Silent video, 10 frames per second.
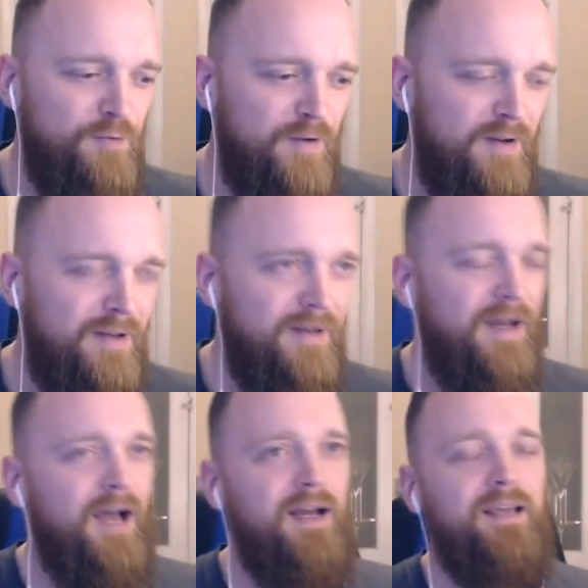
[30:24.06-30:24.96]
of.
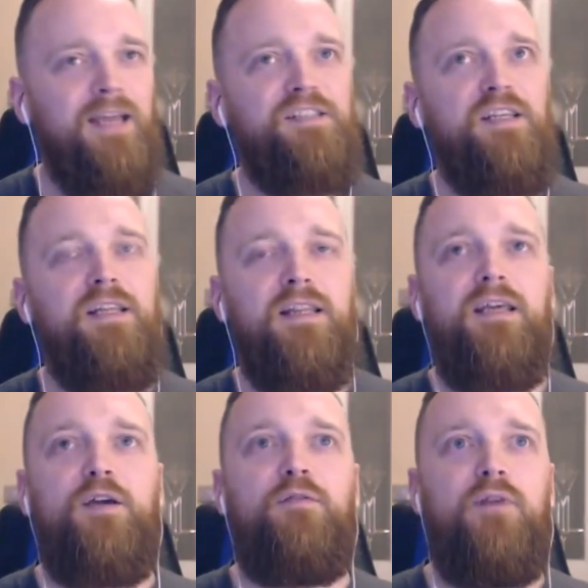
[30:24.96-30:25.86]
I guess you'd
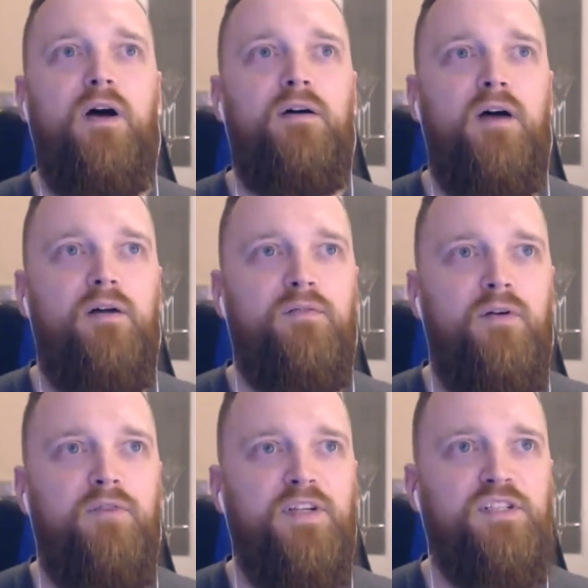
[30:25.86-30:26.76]
think of uh, of
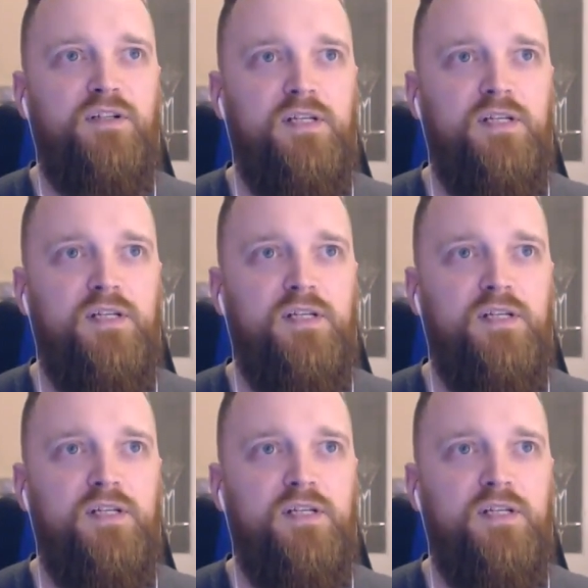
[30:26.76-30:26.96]
vision